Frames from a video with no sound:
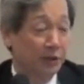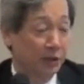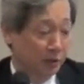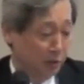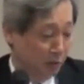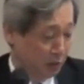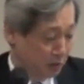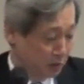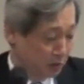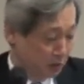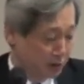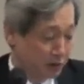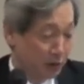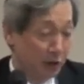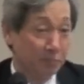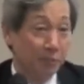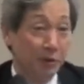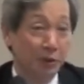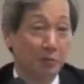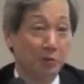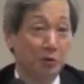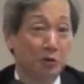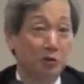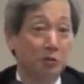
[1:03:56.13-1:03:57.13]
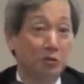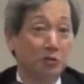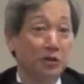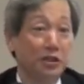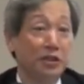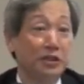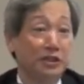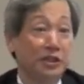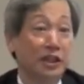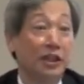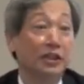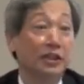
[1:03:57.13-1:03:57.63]
But also, some people
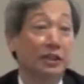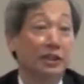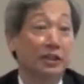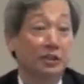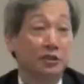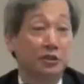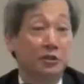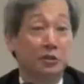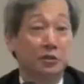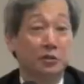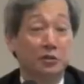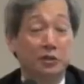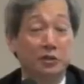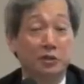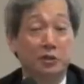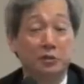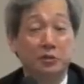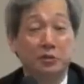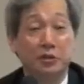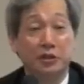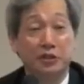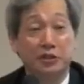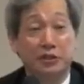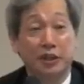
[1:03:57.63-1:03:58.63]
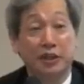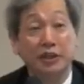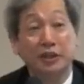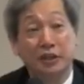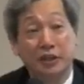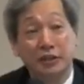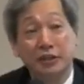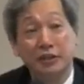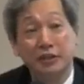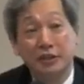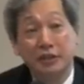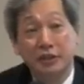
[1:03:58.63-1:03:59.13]
do need China, uh, do need
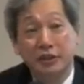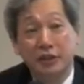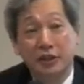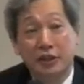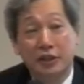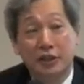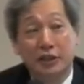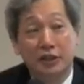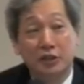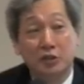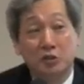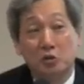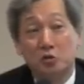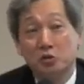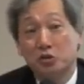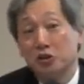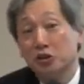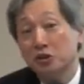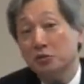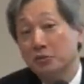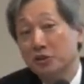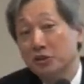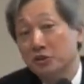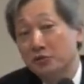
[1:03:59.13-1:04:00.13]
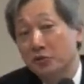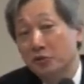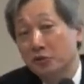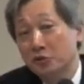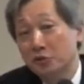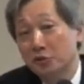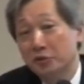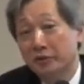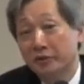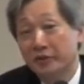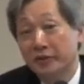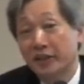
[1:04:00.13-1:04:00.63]
China as consumers
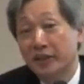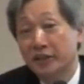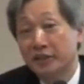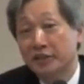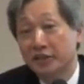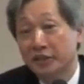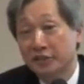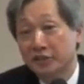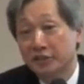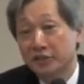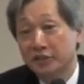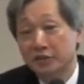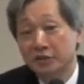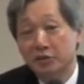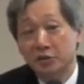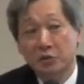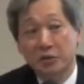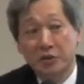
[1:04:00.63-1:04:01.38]
for nuclear reactors.